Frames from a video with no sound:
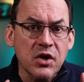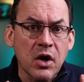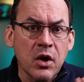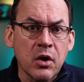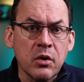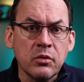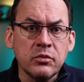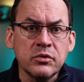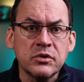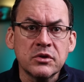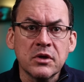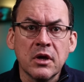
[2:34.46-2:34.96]

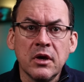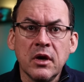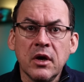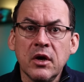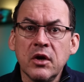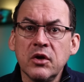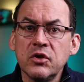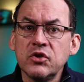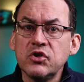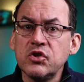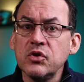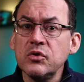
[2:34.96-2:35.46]
tones.
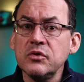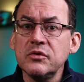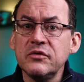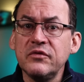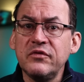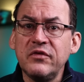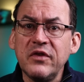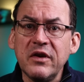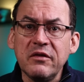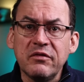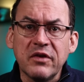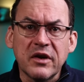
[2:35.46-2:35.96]
Choose
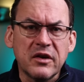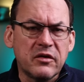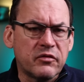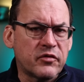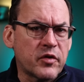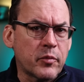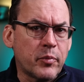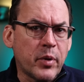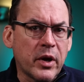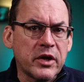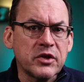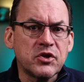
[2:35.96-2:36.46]
vivid
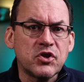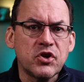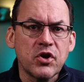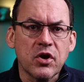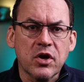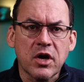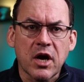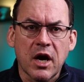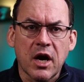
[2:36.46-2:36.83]
for punchier